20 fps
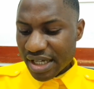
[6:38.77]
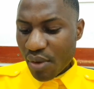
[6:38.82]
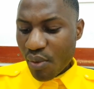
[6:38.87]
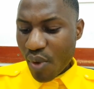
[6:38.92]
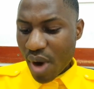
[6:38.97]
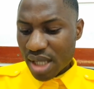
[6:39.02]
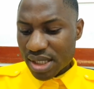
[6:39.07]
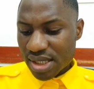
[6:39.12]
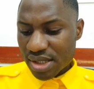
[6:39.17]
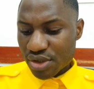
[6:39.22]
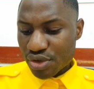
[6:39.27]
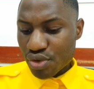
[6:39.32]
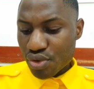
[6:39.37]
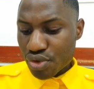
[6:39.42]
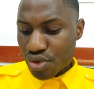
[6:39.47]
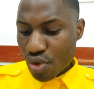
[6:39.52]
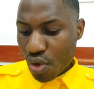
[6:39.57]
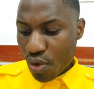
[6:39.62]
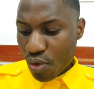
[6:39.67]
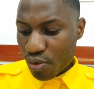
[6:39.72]
the ones
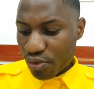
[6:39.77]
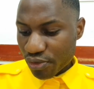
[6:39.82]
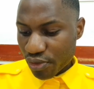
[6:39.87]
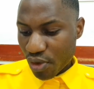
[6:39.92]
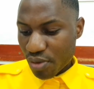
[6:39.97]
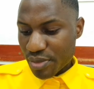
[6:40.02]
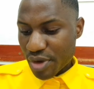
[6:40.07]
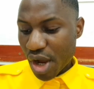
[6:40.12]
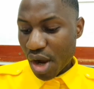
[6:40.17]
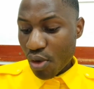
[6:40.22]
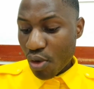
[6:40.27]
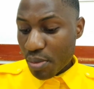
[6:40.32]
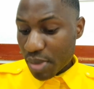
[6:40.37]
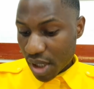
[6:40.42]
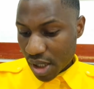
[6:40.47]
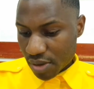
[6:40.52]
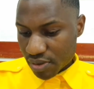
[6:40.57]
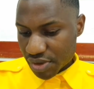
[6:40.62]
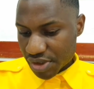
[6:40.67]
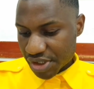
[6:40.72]
you know from your
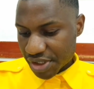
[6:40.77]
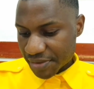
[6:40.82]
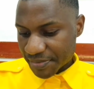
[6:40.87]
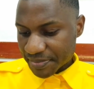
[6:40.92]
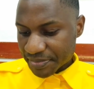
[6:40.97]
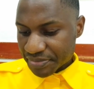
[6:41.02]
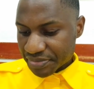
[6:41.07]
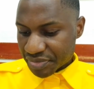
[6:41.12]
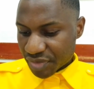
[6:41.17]
home country.